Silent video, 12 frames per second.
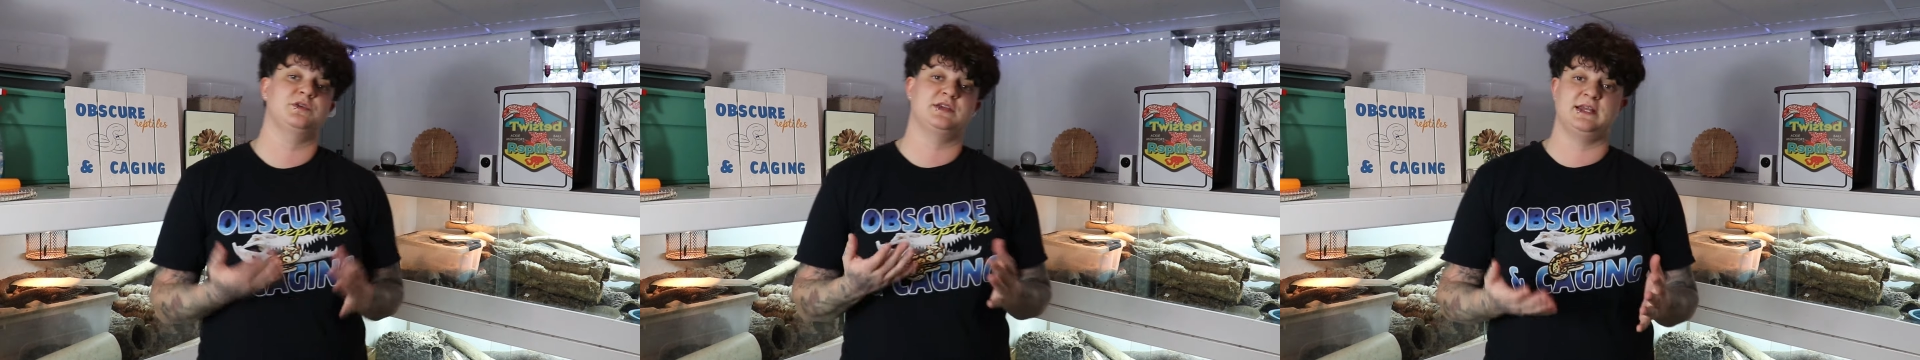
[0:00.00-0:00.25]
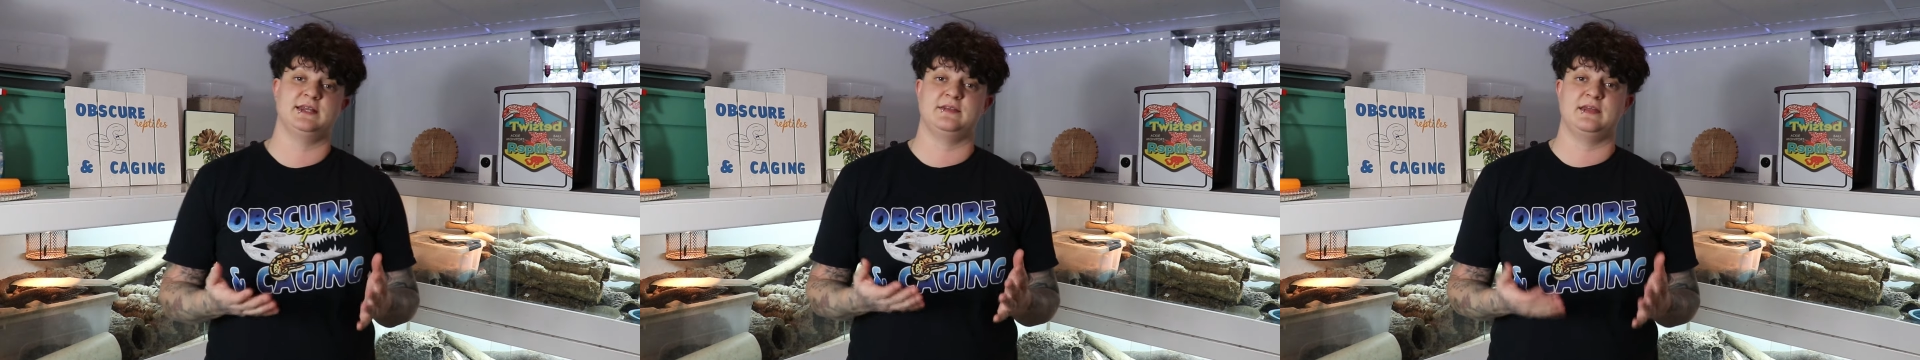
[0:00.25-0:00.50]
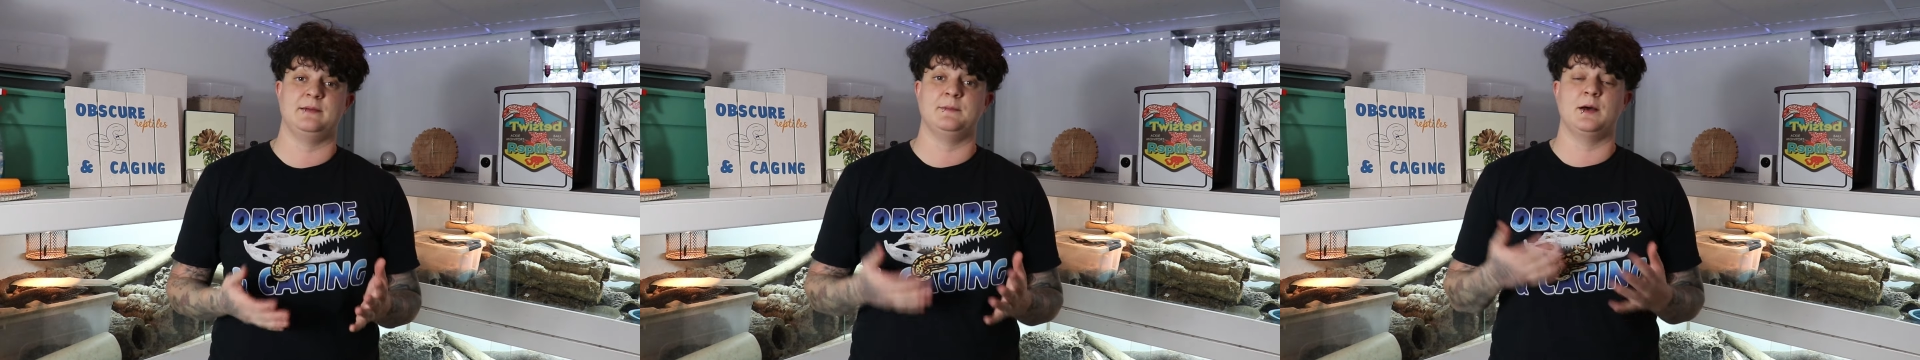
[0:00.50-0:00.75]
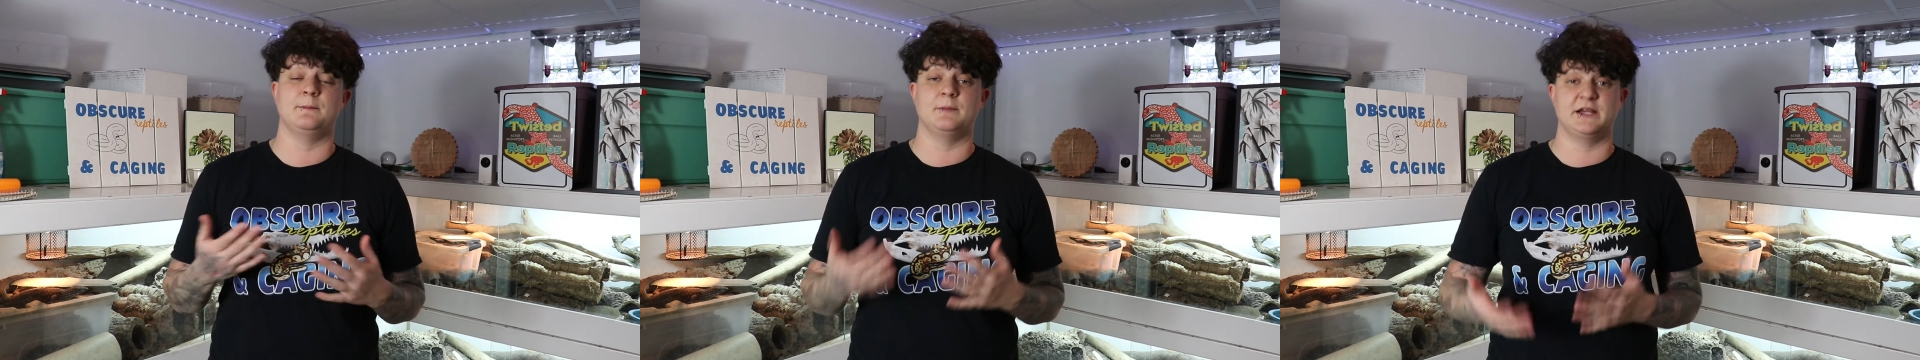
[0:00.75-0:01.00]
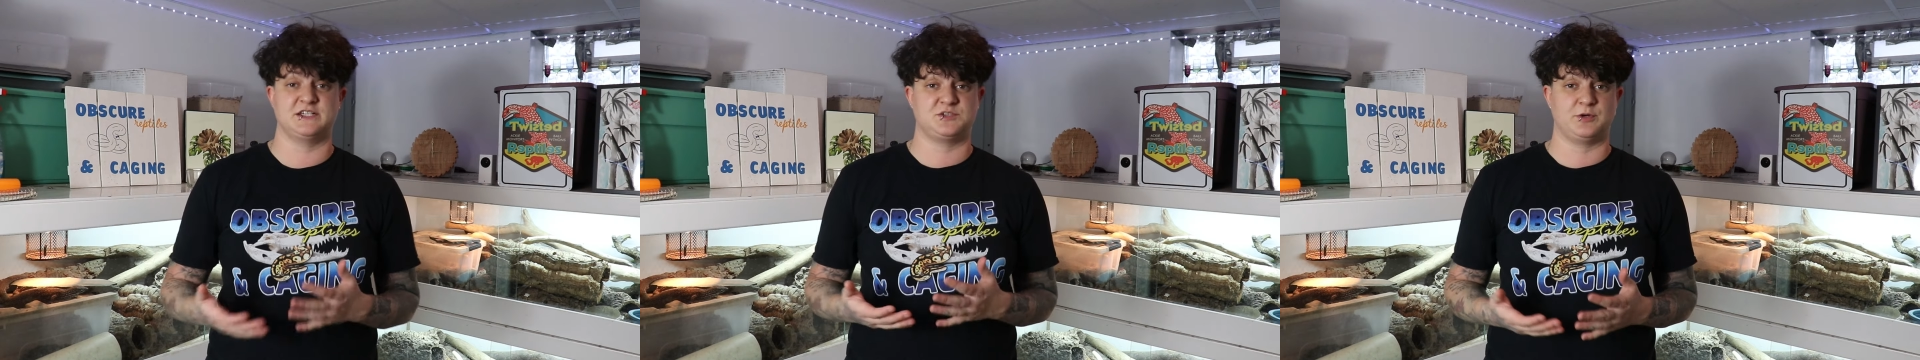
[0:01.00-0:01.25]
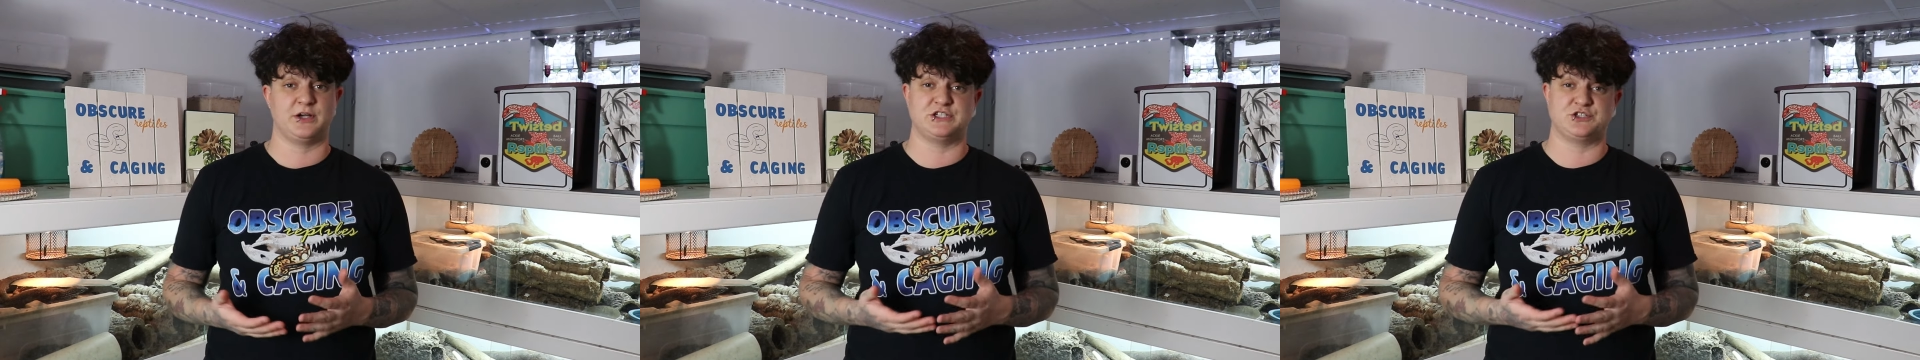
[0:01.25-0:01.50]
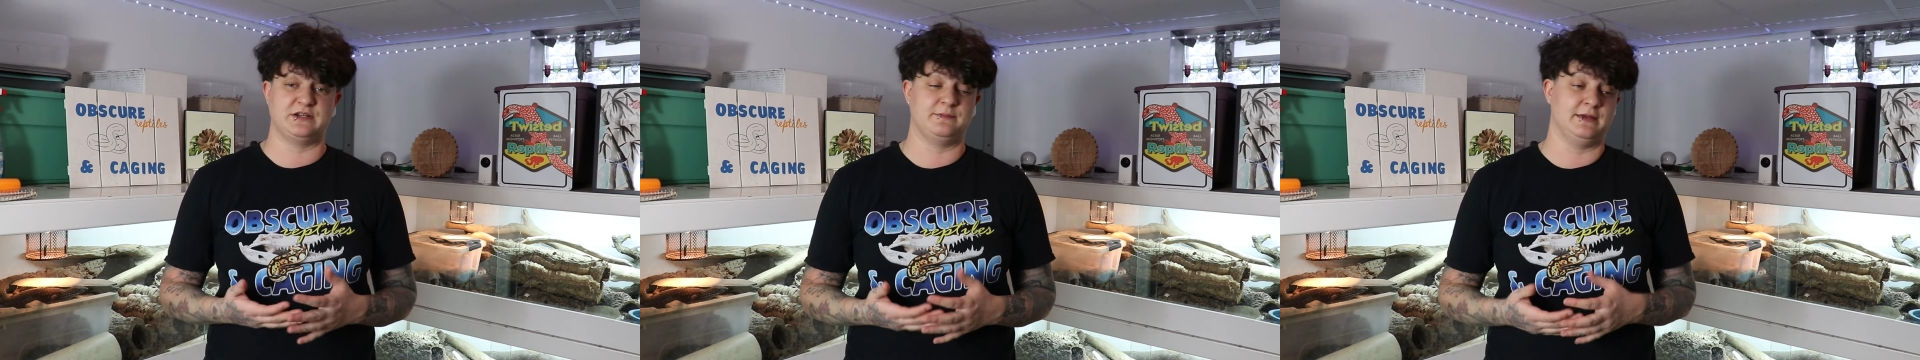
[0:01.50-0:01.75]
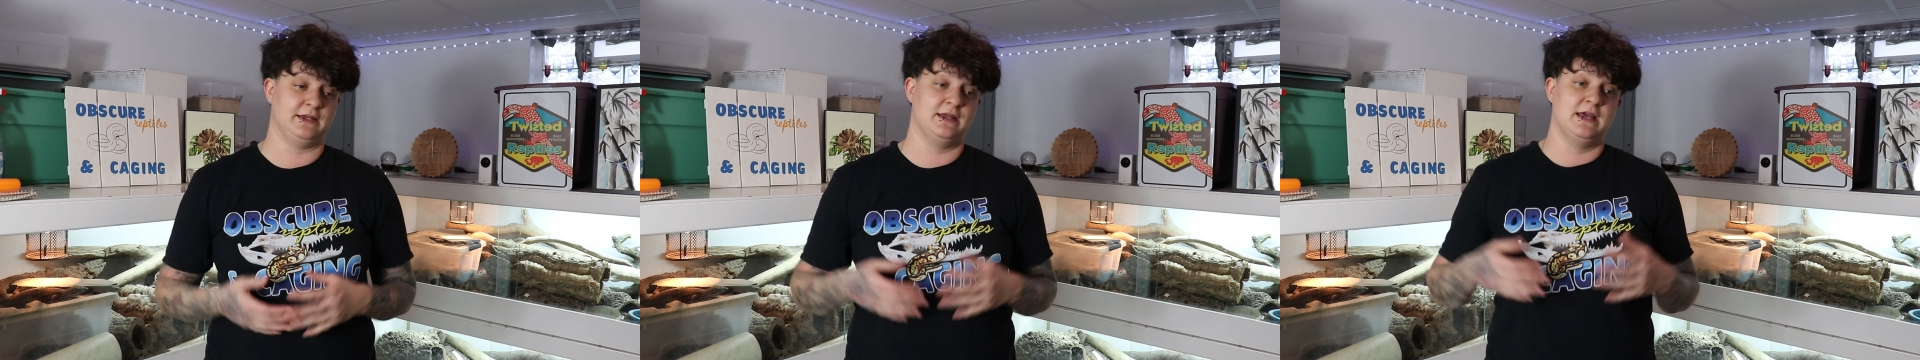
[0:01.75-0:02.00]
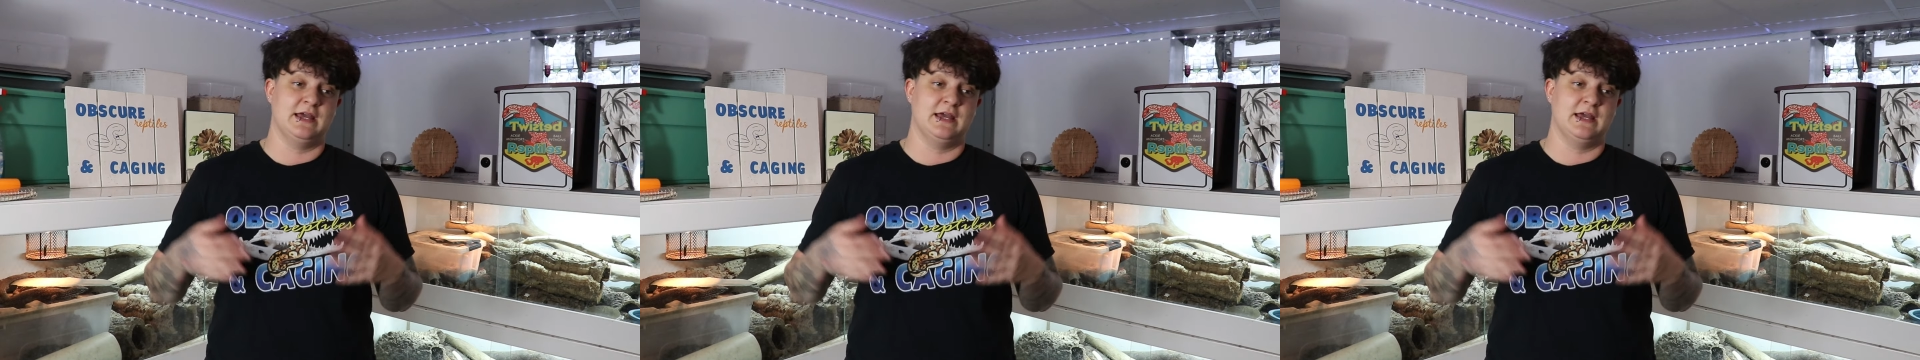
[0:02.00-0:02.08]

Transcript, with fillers: with getting them a mite spray treatment.